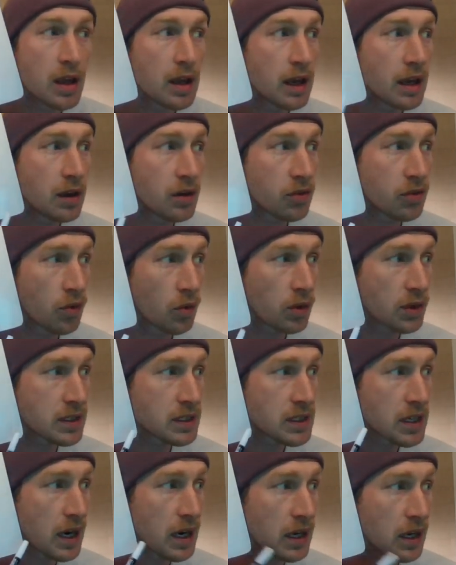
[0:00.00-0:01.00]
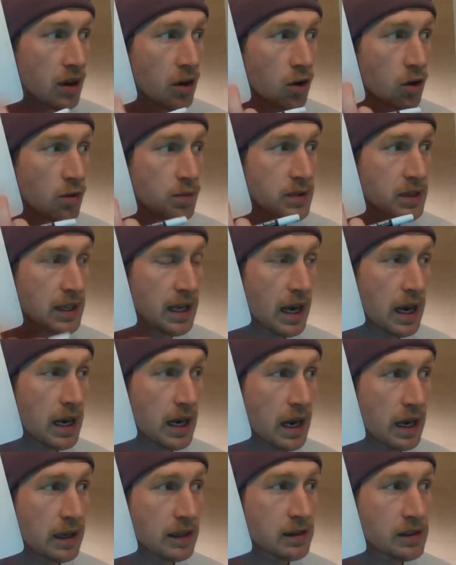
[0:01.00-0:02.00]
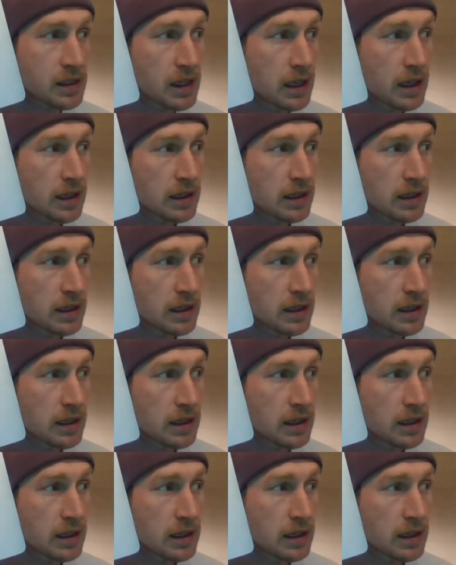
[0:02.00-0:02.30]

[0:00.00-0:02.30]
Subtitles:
in Thor's tiny home to get nice